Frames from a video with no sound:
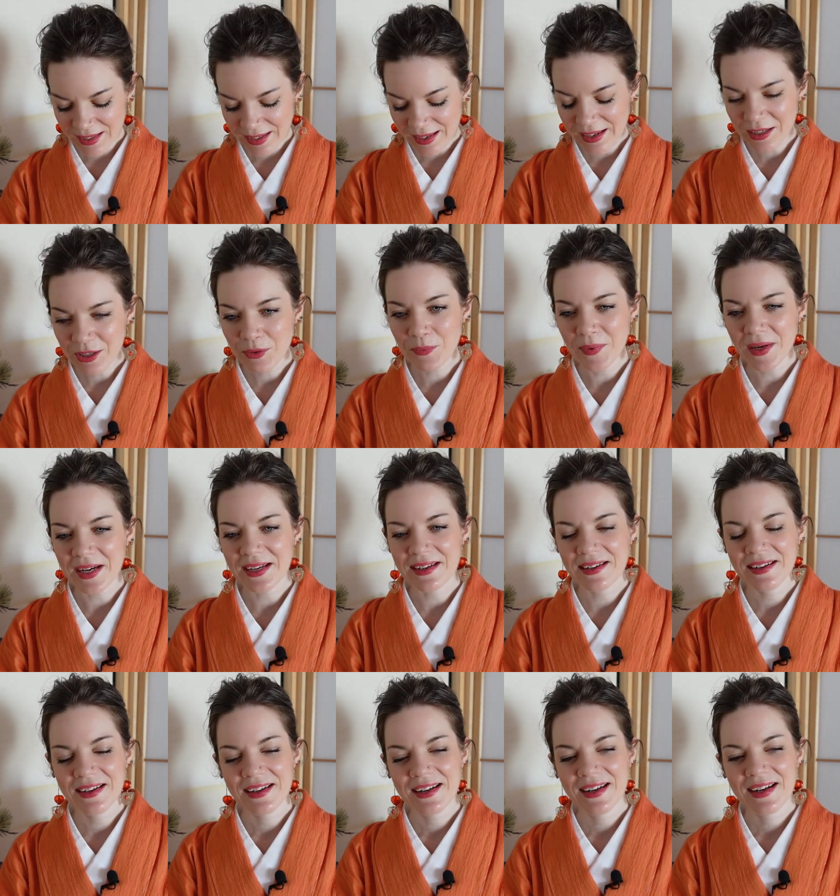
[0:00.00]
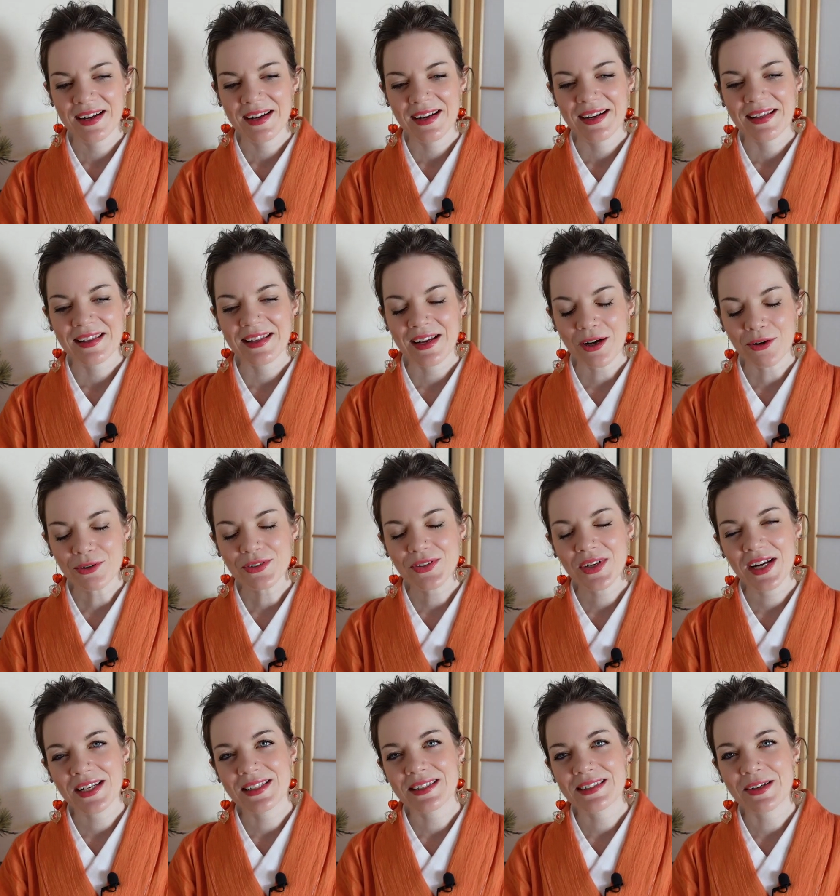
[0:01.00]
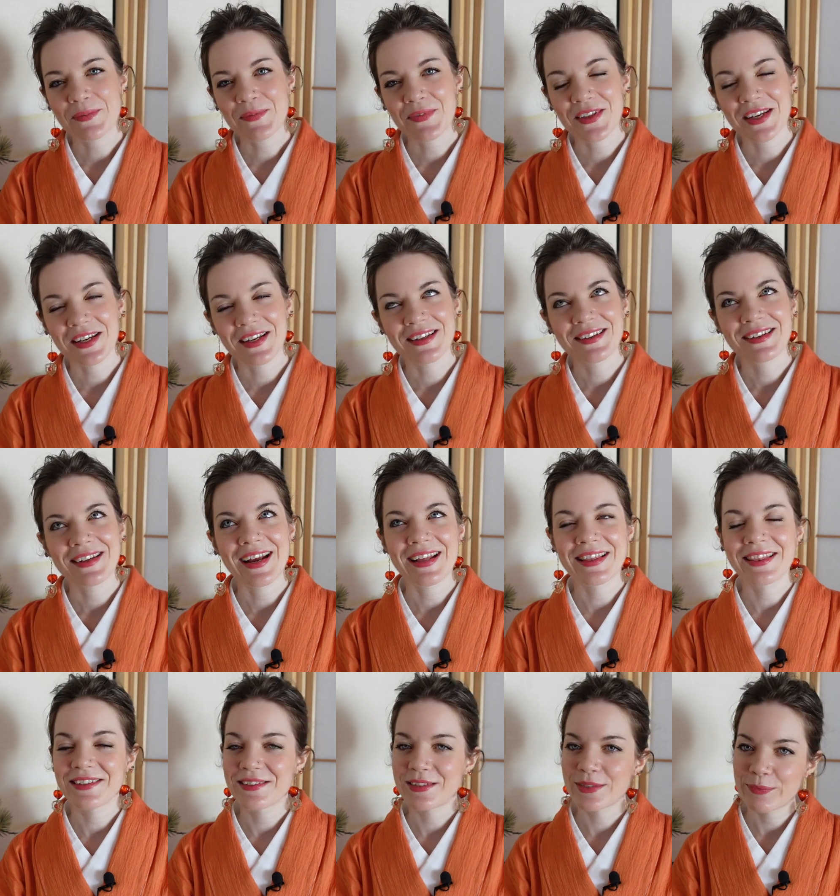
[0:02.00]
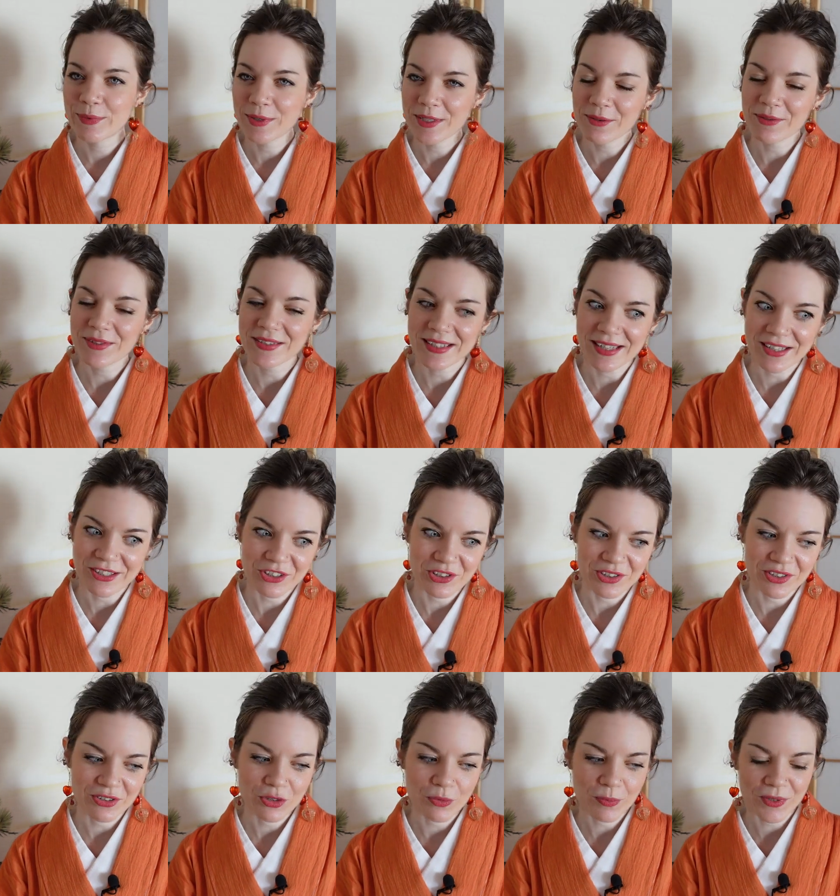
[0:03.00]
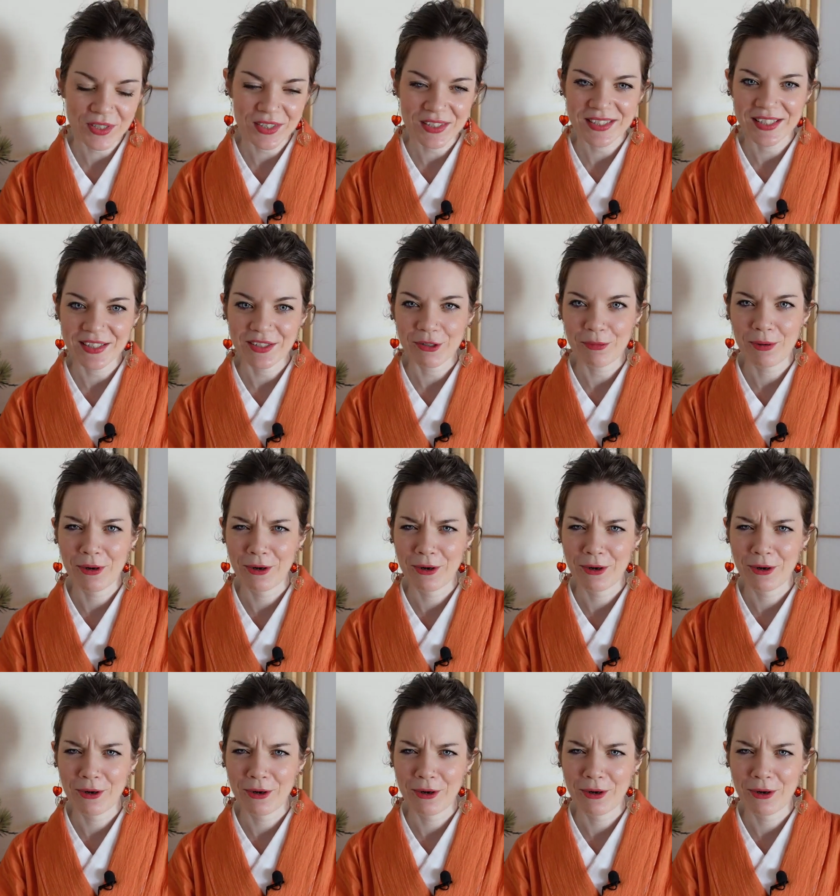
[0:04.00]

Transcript: Anyway, they also had something, and this is what I was actually super excited